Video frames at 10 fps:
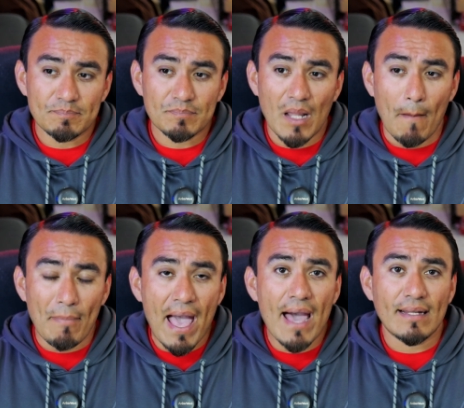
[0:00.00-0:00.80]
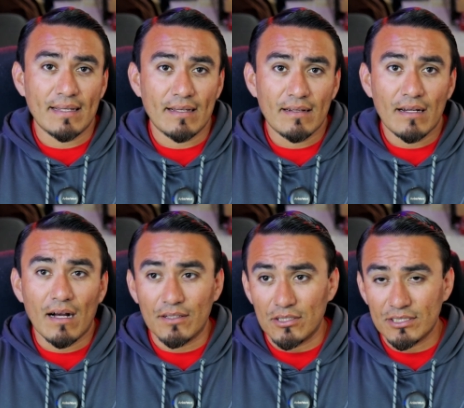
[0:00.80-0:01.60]
a padding
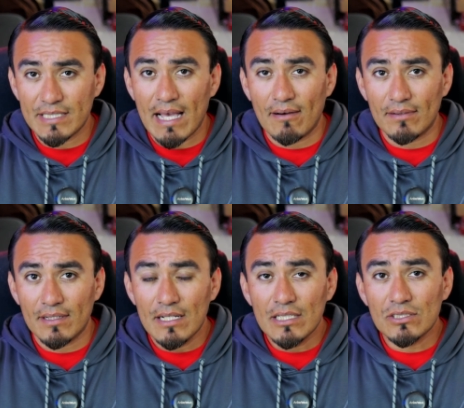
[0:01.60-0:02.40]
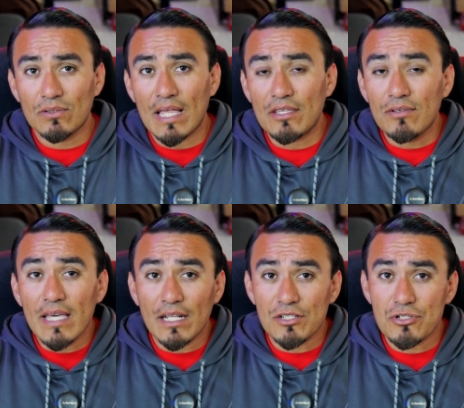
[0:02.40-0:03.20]
on your sound so that you
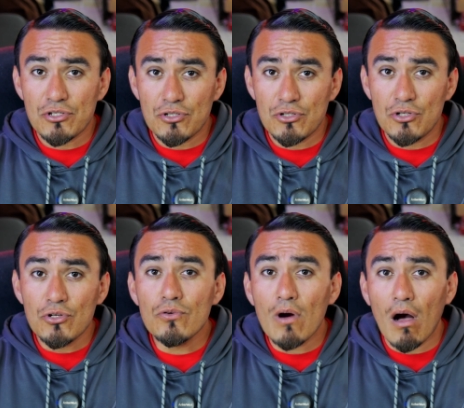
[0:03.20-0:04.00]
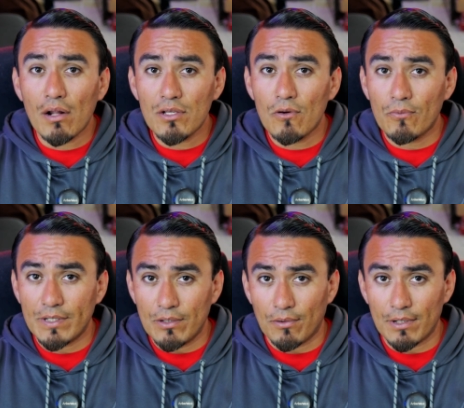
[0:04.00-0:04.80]
get two audio
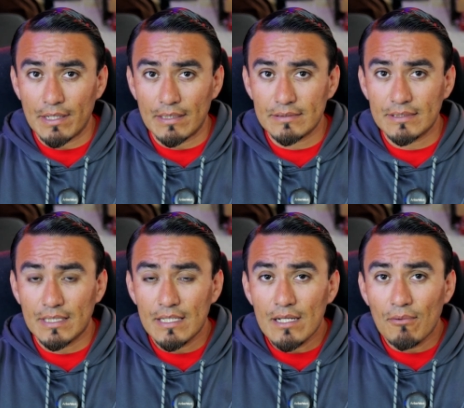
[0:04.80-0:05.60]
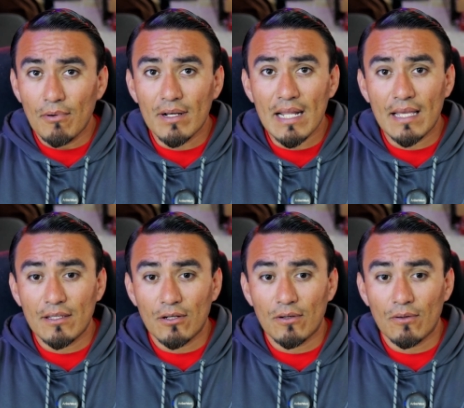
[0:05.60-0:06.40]
recordings one at
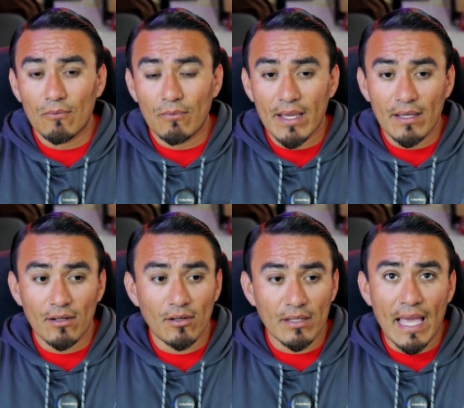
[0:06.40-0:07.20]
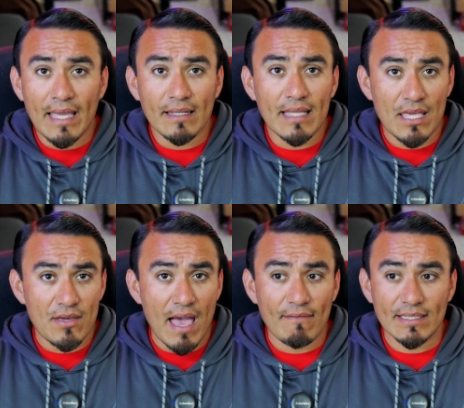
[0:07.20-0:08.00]
your regular gain that you
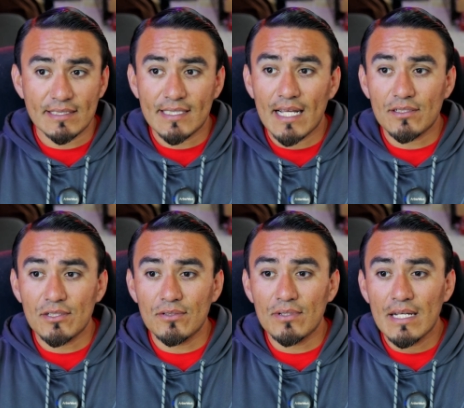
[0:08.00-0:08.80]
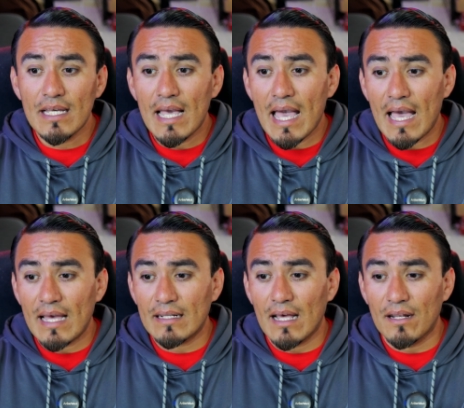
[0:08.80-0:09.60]
have it set to
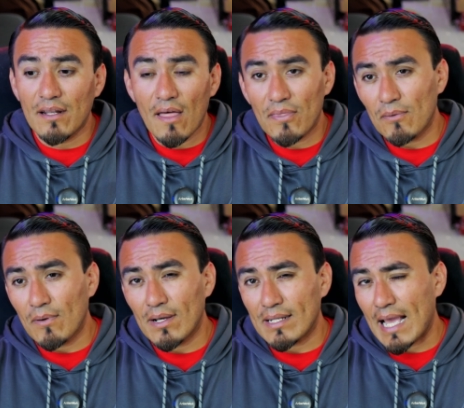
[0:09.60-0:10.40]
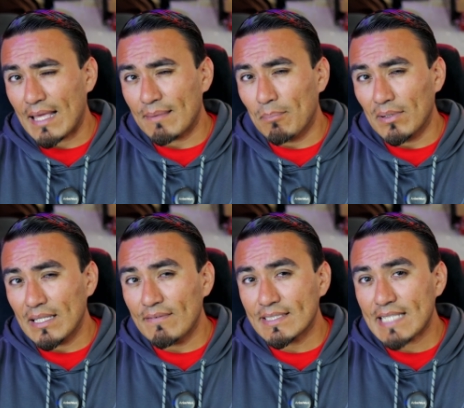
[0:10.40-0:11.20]
and another one i
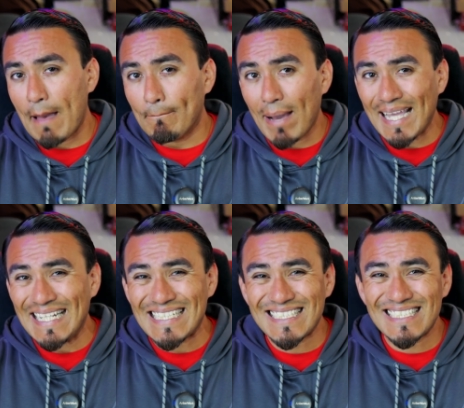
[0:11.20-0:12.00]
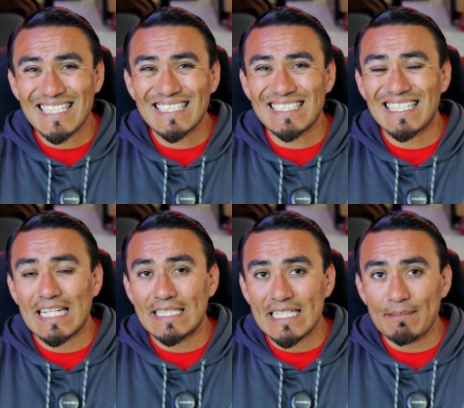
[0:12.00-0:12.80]
believe it's at minus 6
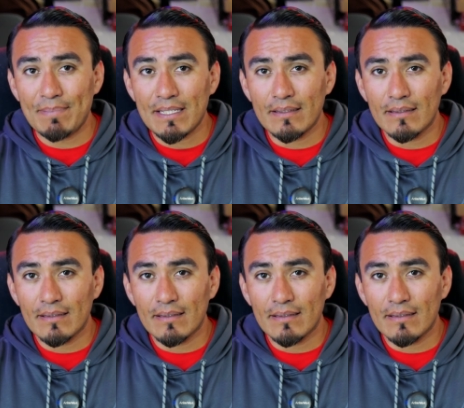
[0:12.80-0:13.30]
db